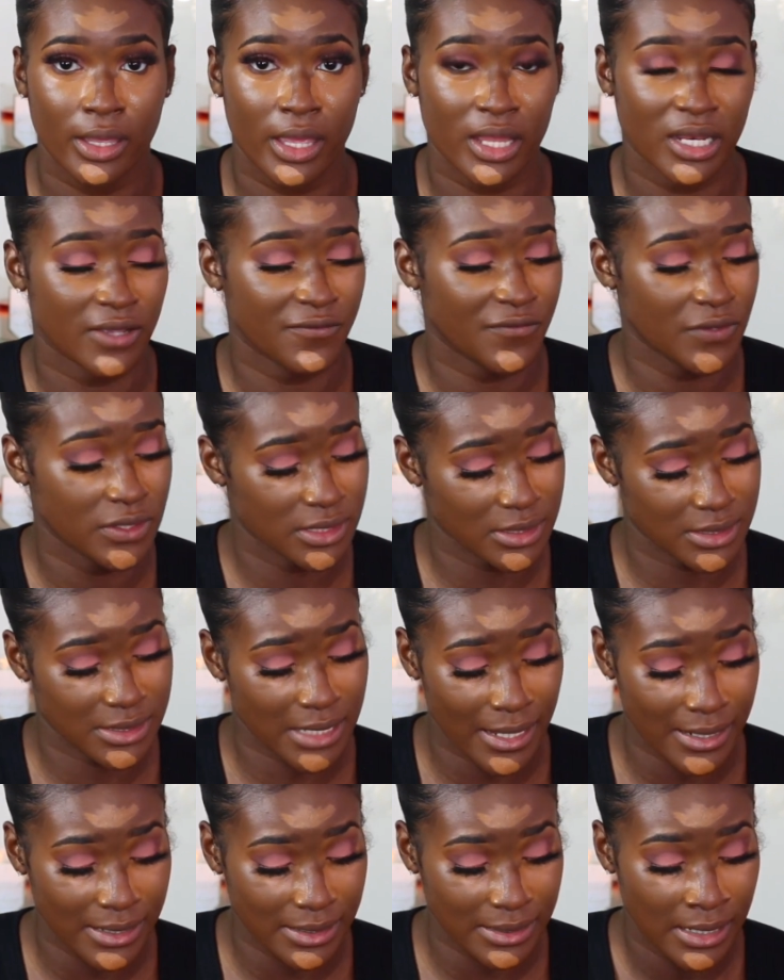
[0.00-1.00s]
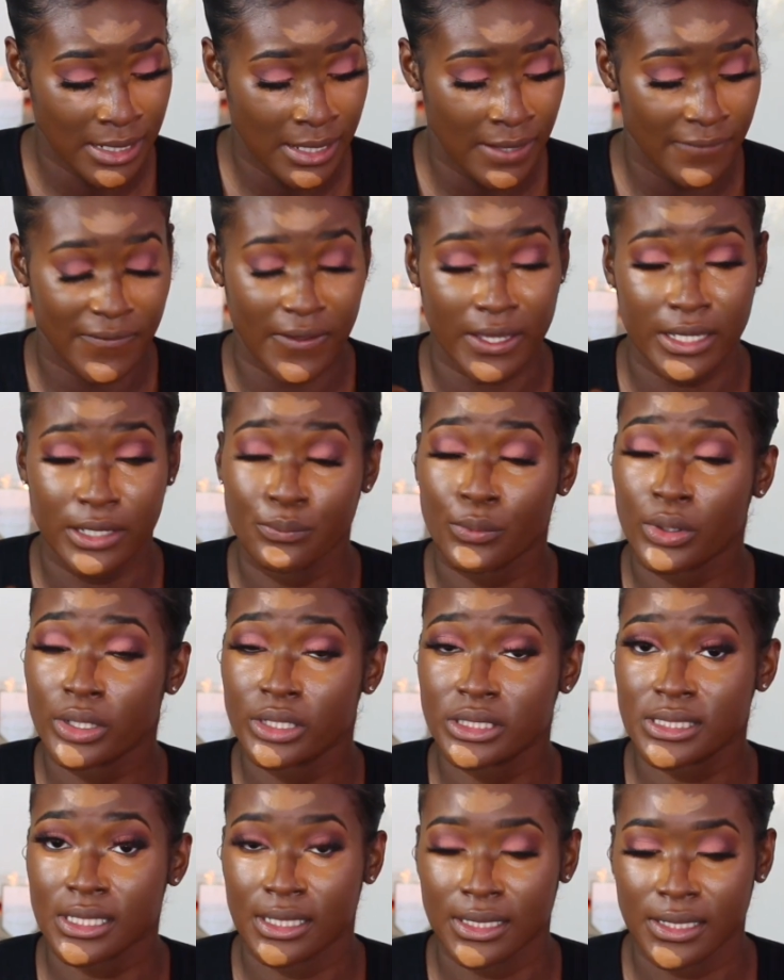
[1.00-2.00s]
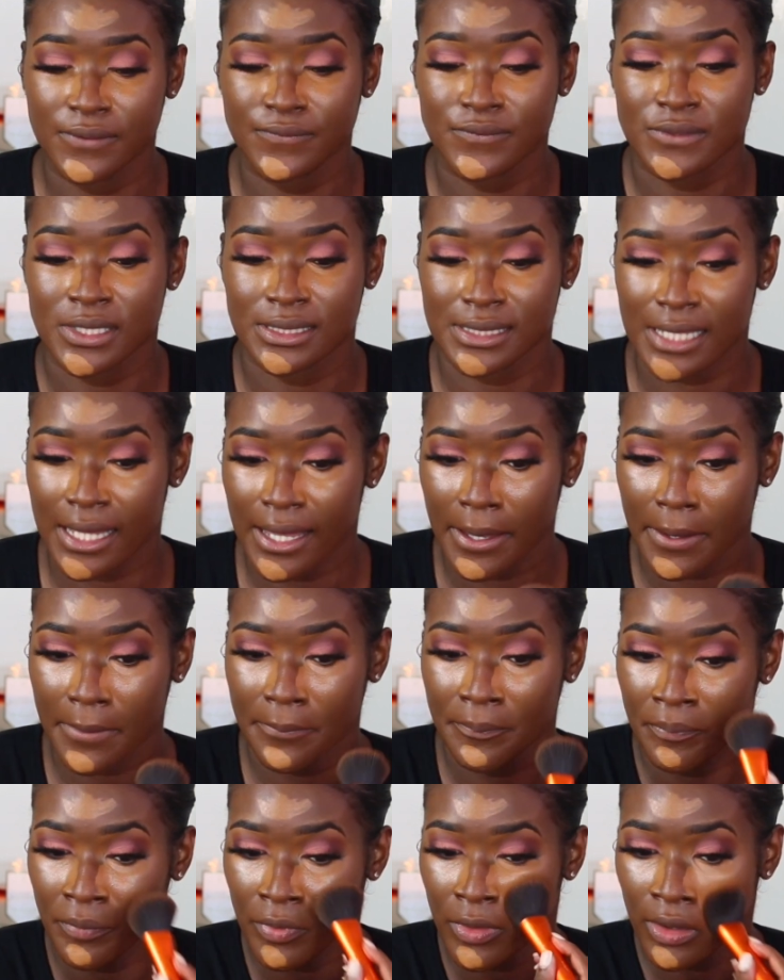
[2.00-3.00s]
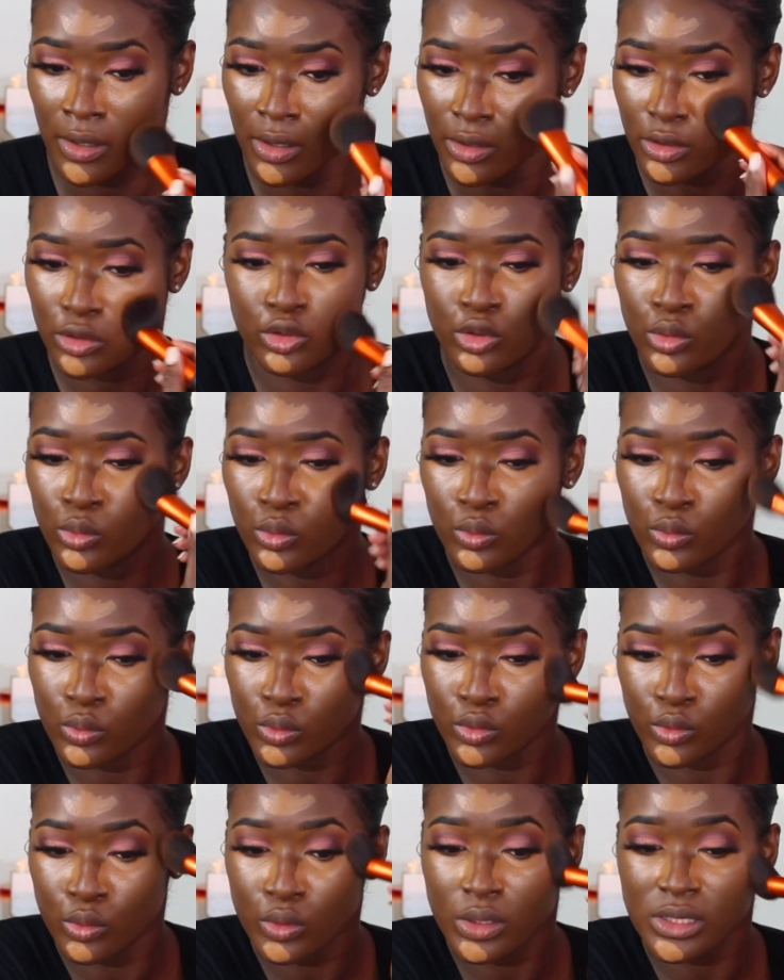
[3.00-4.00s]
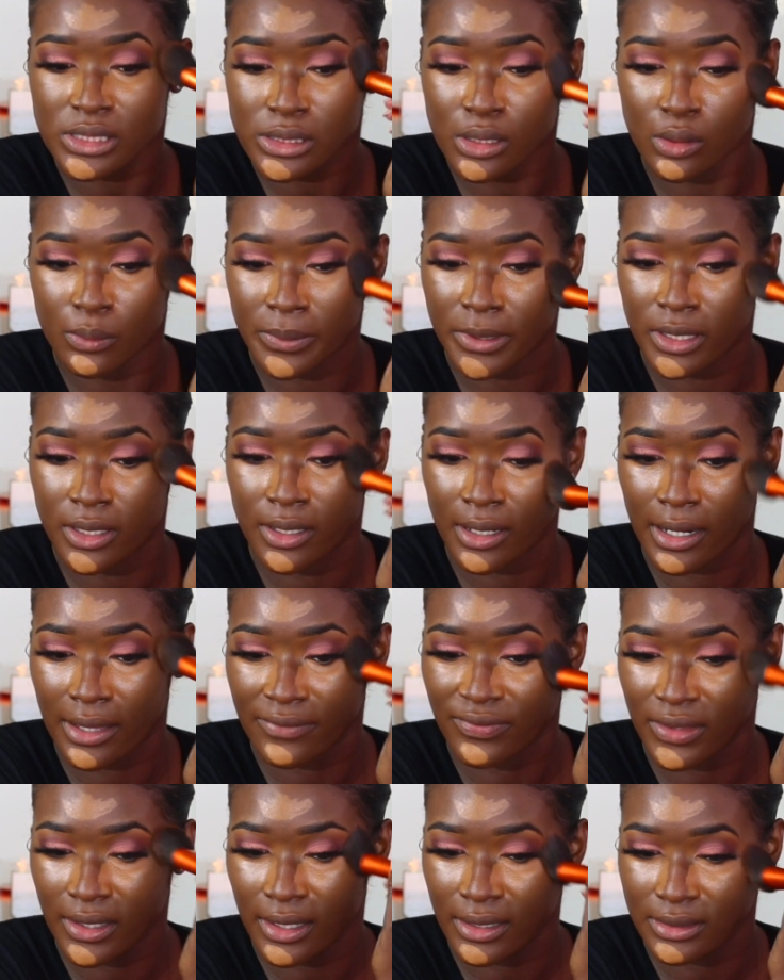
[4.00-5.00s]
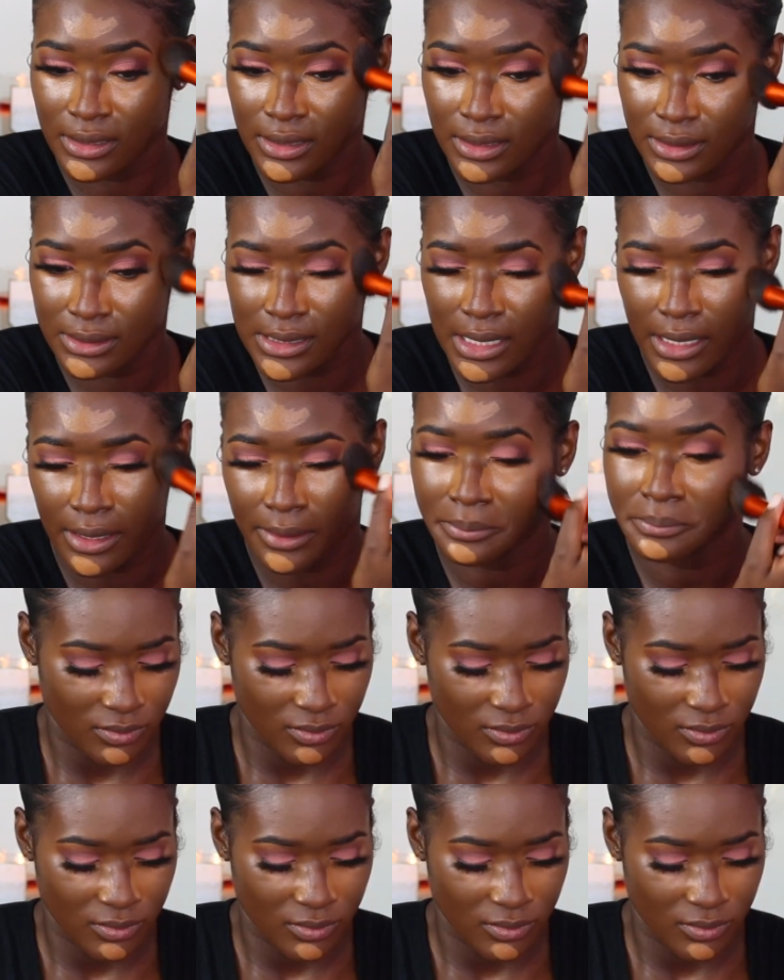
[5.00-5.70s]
And if he decided that he wanted to leave today, you could still be good at the end of the day.